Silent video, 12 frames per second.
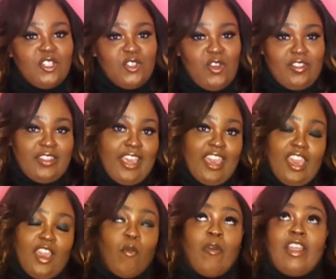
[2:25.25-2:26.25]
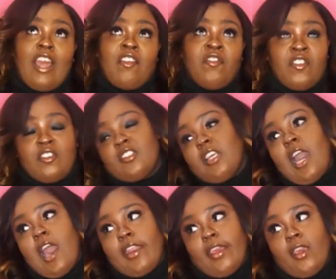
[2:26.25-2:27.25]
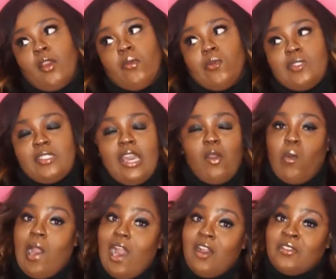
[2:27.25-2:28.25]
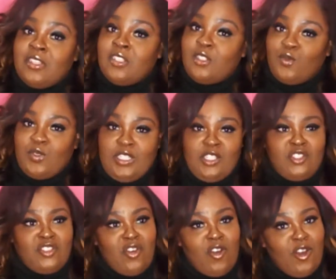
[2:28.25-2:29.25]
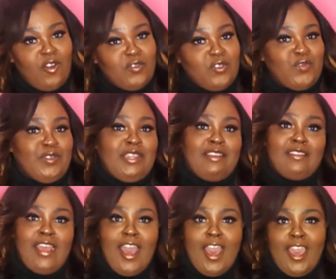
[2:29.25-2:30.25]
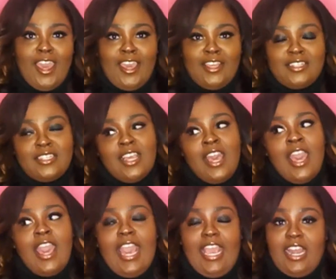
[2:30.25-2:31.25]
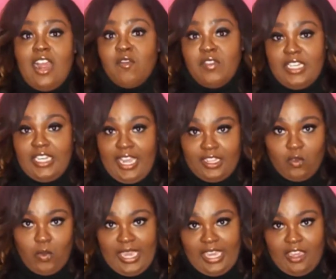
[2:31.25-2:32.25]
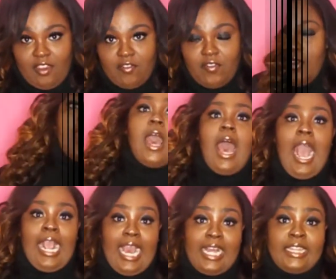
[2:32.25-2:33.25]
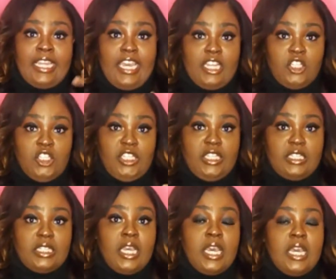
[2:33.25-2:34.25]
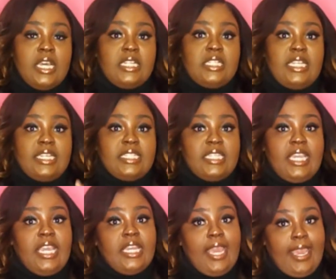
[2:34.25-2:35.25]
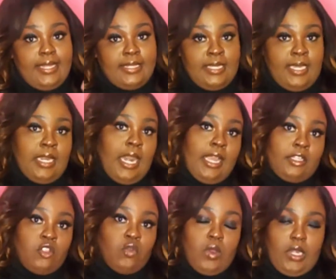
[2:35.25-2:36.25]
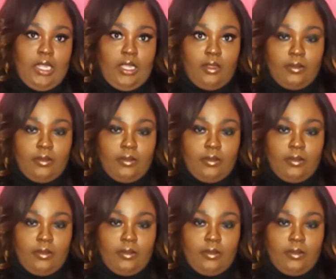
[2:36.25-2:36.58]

on the hair when I first got it was that, wow, this is really soft, it's really nice, and I really like the wave. I got the inches 16, 18, and 20.